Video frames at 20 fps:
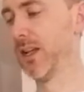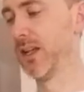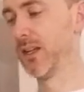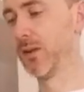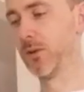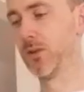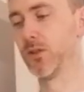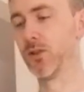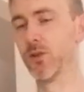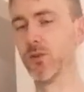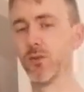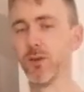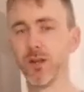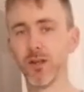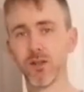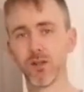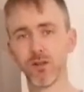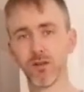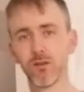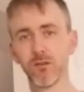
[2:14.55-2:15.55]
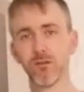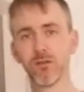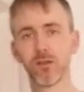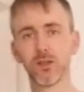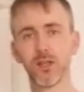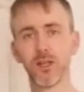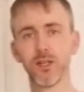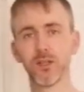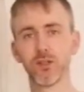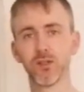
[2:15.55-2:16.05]
Then we'll do internal
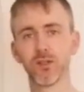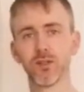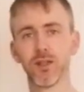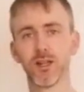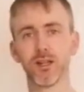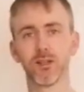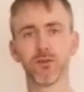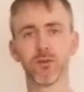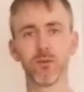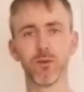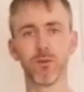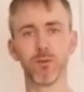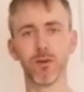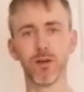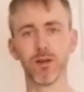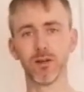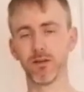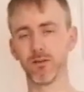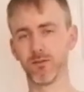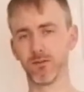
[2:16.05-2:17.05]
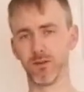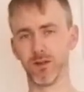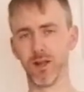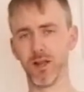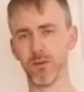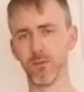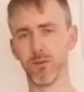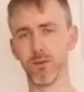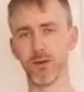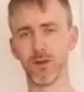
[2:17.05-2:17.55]
rotation, so that's when we bring
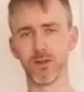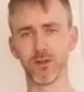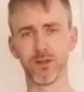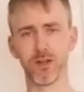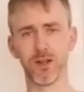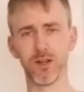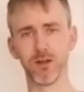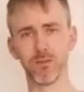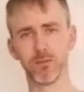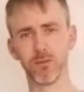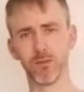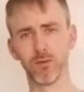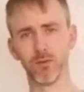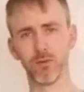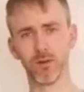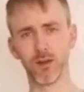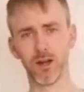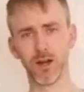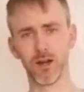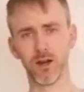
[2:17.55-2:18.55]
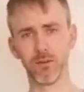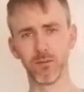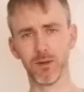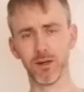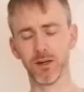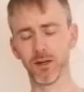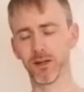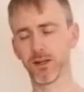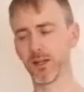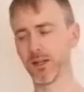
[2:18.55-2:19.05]
elbow by your side, pull the arm
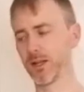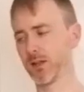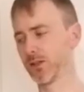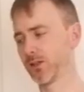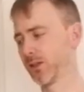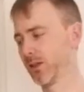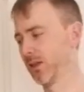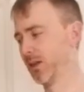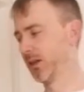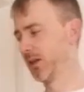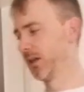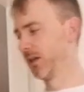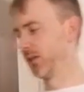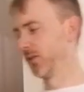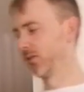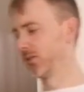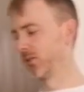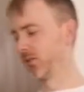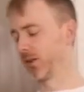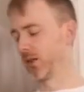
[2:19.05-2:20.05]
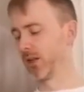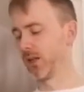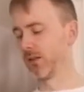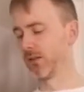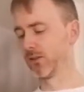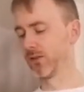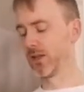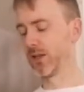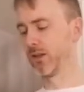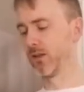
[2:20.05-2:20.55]
in like that. So
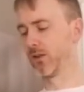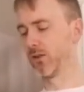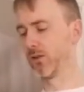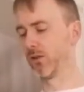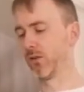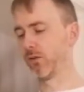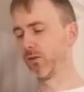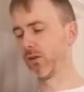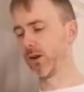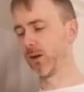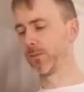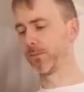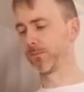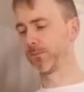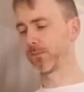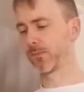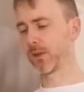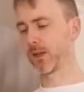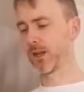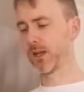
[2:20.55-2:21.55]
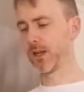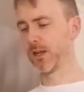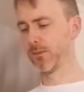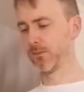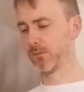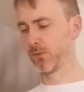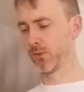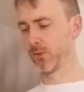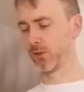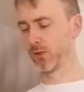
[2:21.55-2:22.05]
again, stand at the door frame
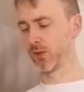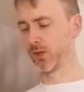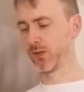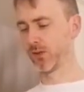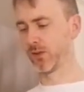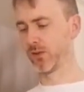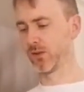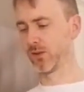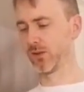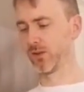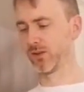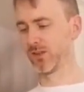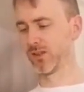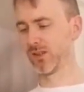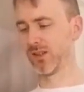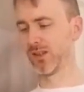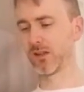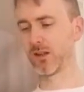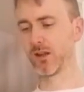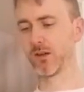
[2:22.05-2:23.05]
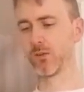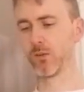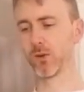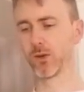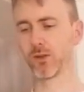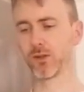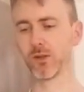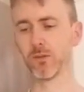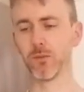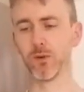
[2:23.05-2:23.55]
and push into it. So this kind of
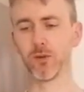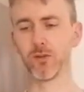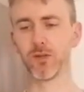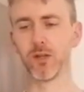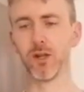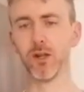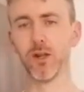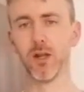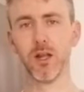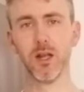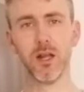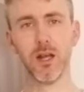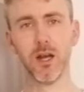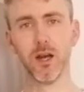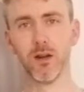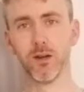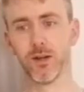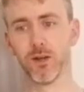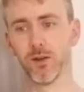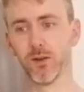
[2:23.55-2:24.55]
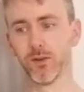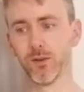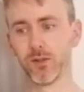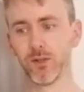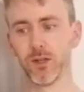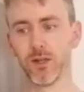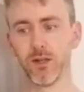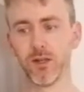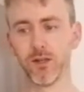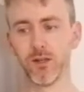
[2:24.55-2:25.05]
works the muscle on the other
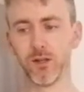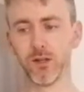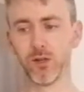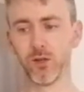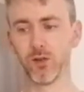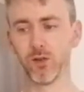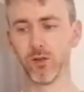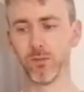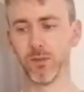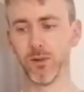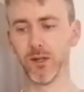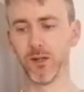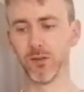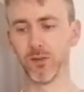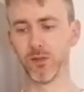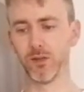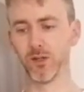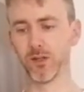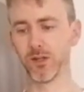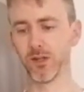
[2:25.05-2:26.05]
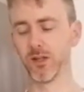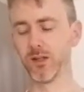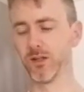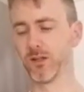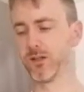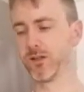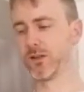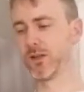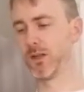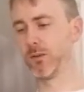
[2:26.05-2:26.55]
side of the shoulder blade, which is kind
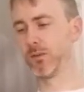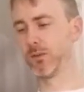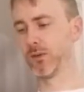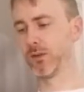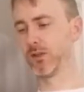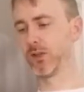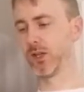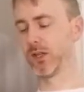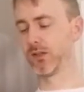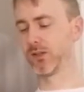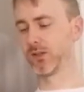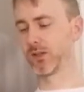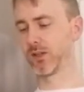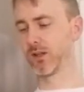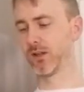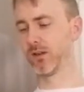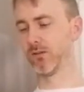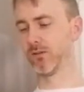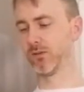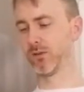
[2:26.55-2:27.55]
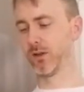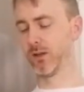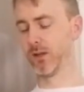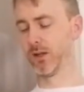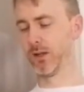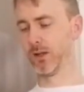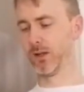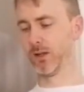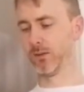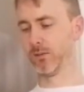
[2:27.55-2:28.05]
of deep in the chest, kind of
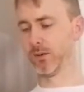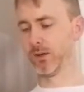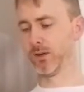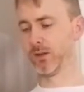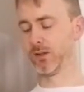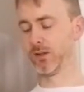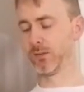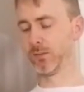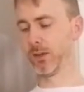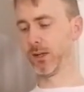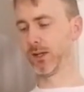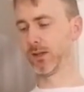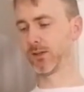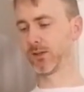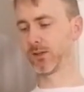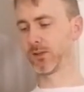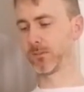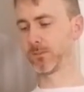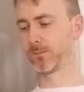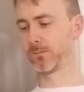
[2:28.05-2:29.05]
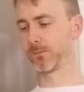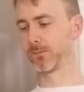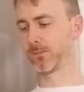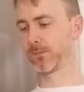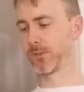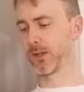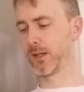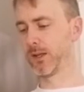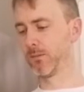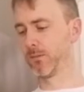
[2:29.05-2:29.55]
behind your pecs.
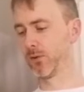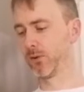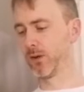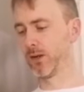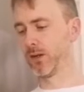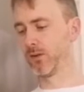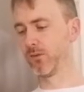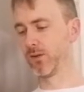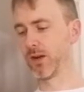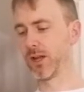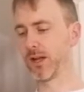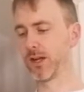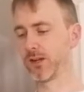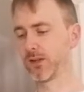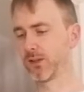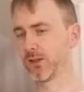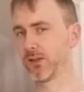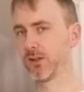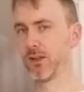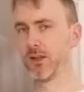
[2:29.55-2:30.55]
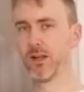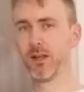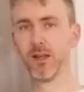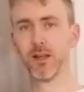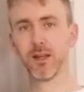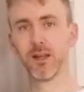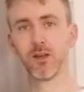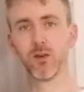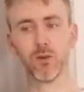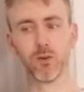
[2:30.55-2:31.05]
And then pull in, relax,
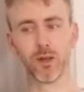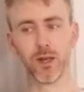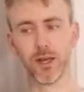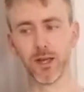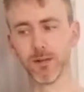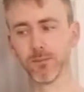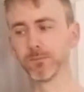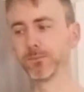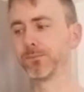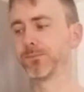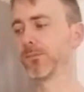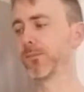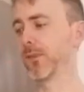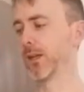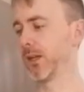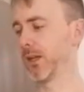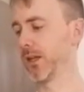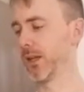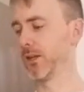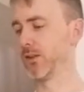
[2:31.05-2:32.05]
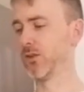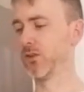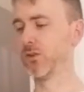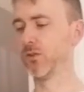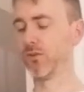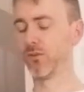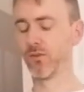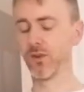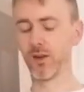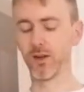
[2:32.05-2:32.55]
go again,
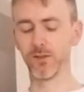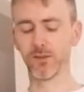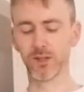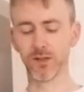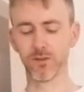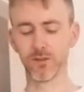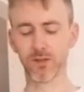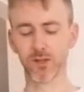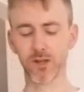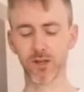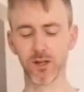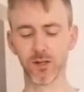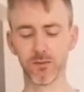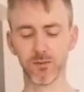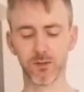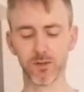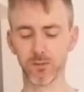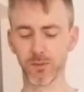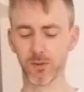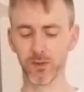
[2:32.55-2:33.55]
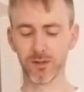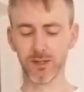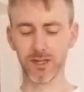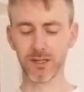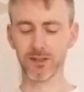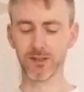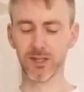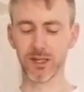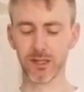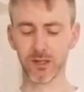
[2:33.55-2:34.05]
do 5-7 times, about
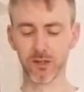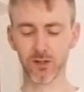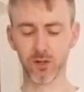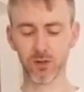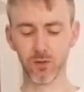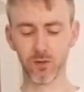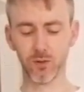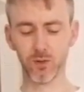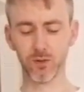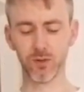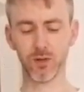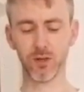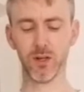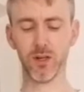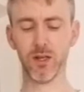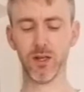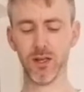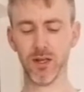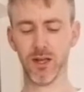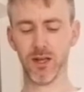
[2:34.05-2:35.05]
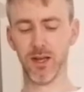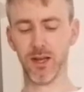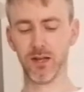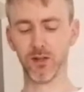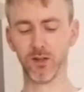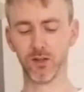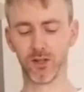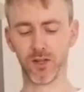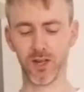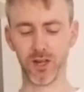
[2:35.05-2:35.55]
10-second hold,
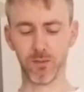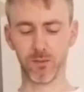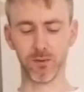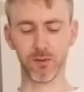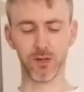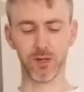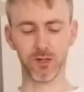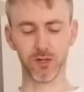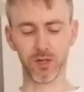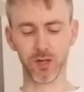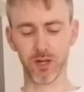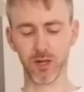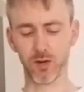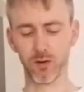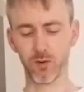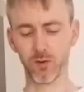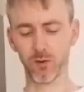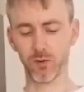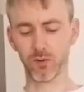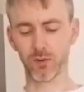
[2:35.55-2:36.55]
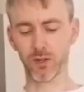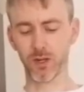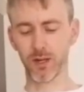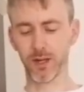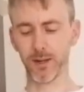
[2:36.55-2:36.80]
and just keep it a gentle hold.